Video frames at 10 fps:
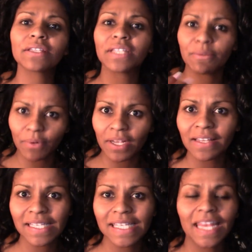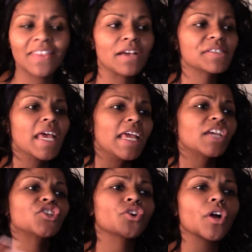Libra, in this eighth house
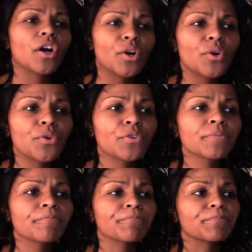is your own